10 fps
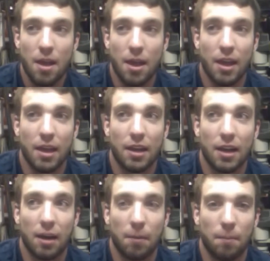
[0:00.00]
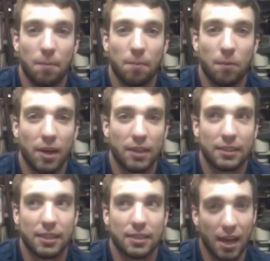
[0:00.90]
And when I
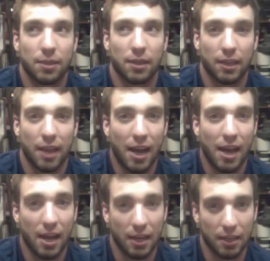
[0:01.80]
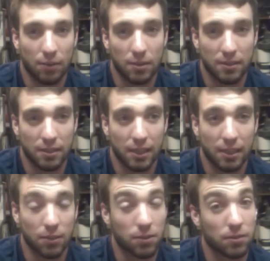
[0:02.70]
set out to make a kayak, it wasn't like,
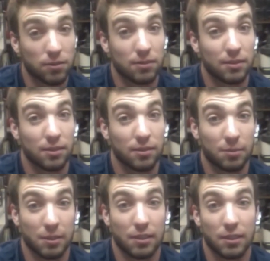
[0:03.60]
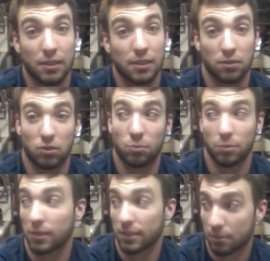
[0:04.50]
oh, this is gonna be a super
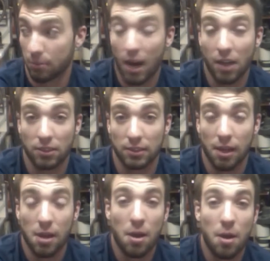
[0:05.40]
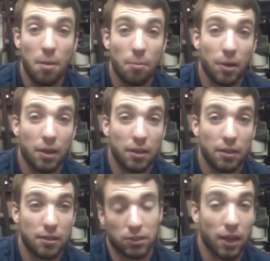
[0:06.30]
easy project. But
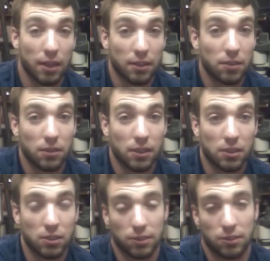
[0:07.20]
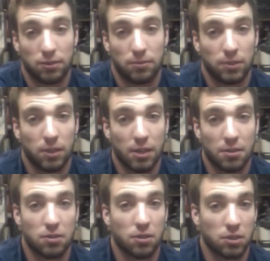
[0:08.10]
I literally just
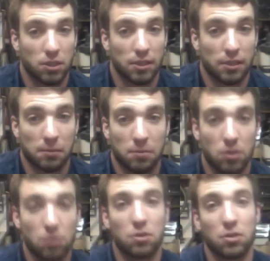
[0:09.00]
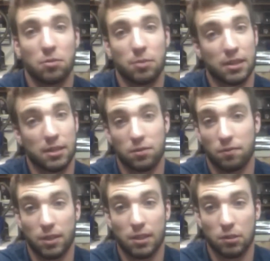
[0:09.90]
started searching YouTube, and there's
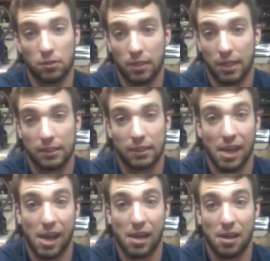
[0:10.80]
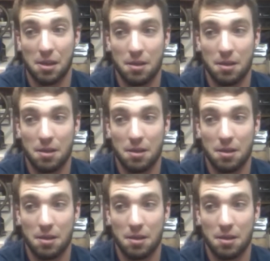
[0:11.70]
videos that say, hey,